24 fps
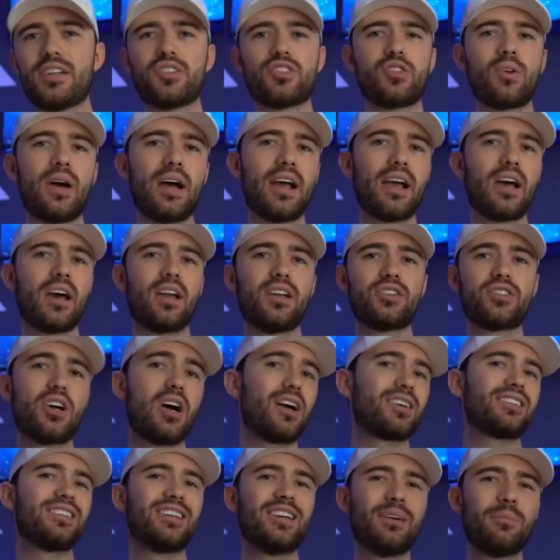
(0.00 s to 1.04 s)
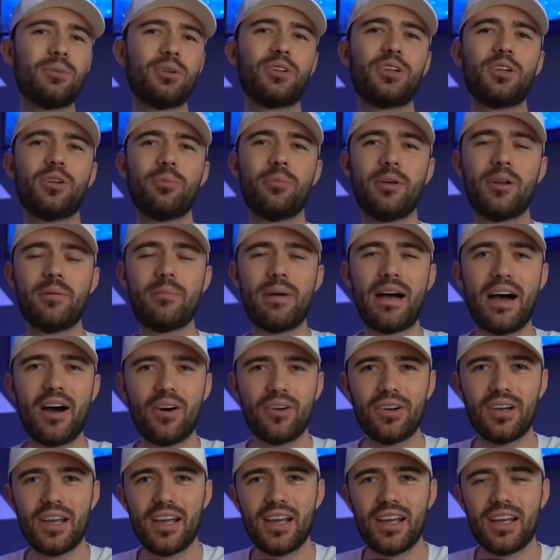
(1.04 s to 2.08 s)
so I got to talk to him a little bit
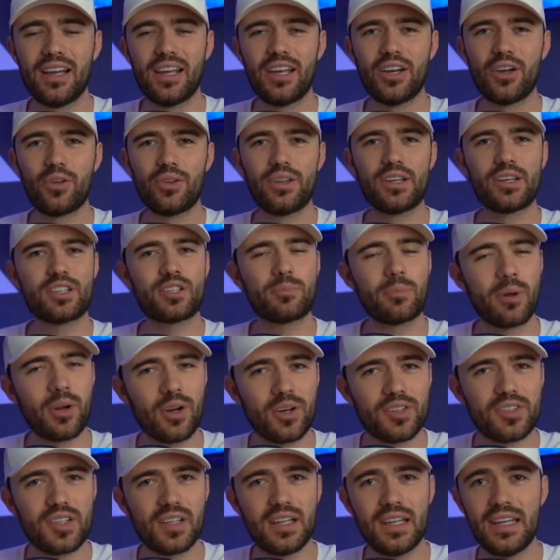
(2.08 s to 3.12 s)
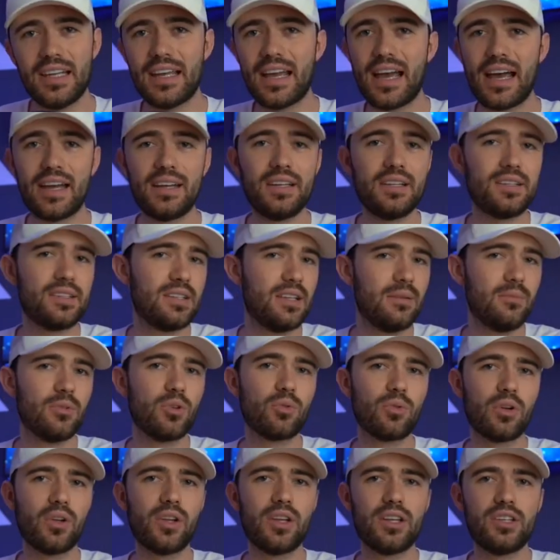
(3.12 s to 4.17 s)
about, you know, the experience that he had and he seemed
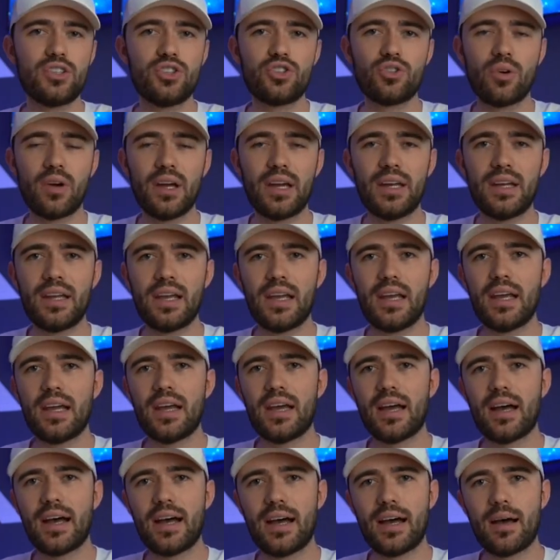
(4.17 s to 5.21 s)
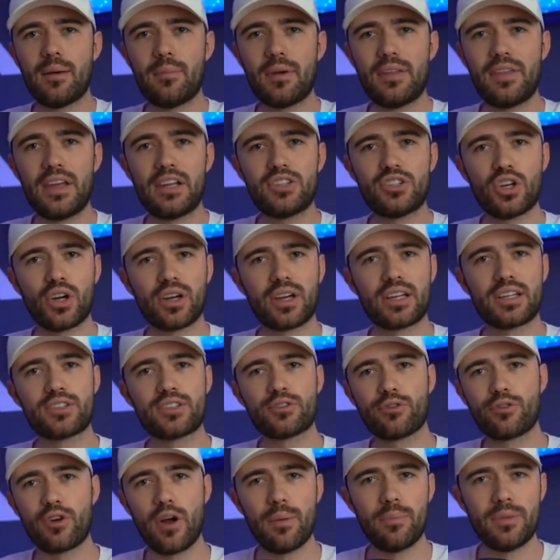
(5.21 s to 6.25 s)
to really enjoy it. Um, and they took us
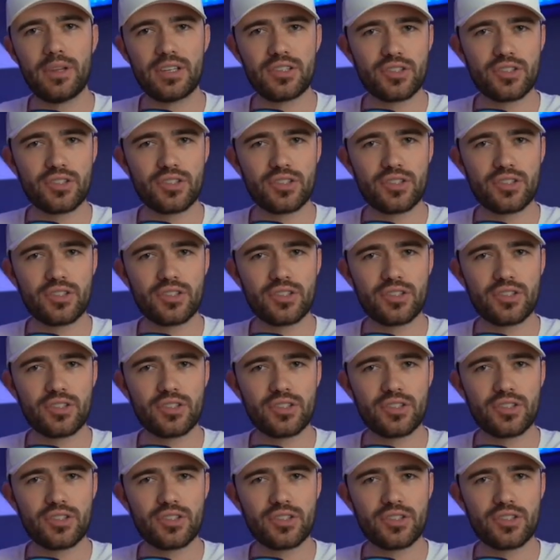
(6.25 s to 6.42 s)
from this